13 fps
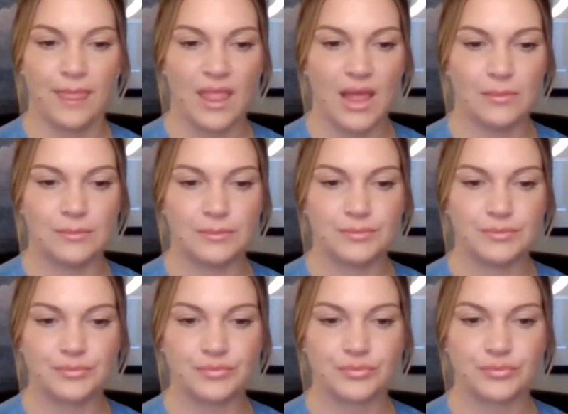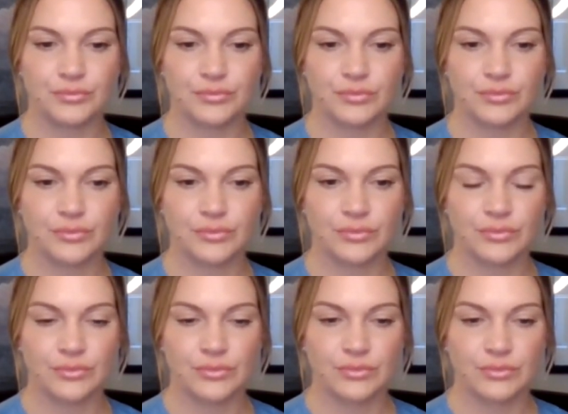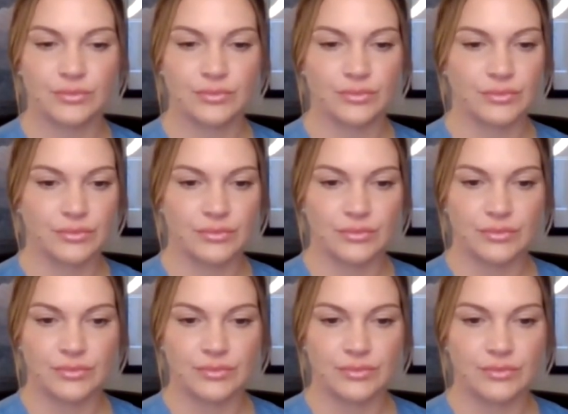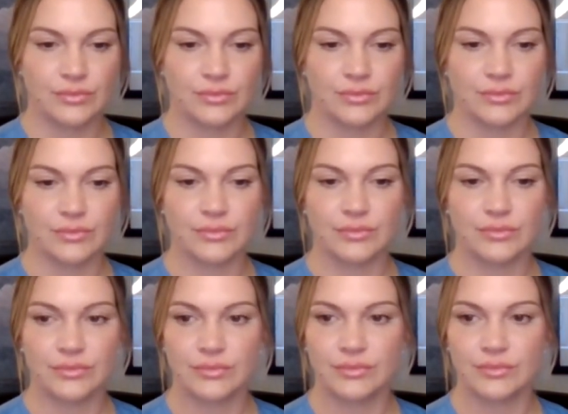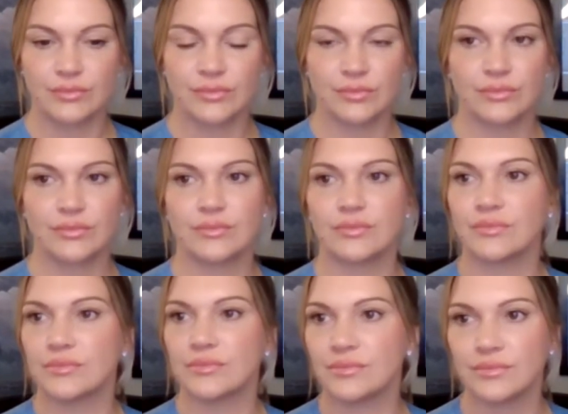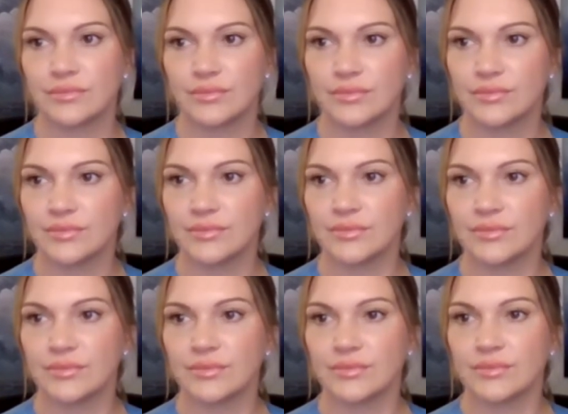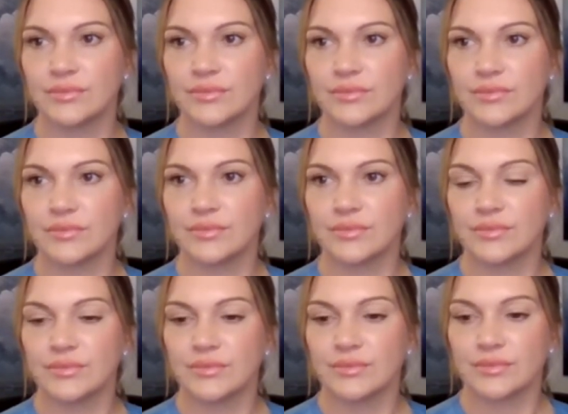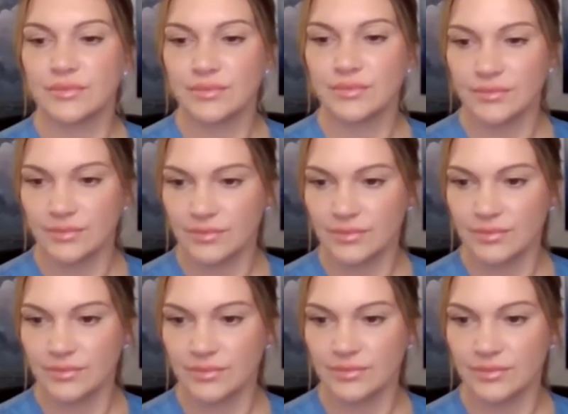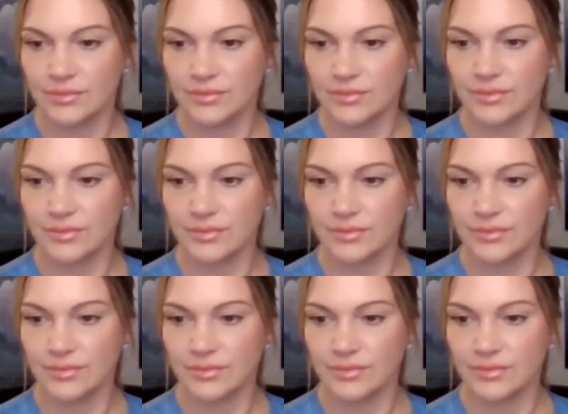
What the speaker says: (no one is talking)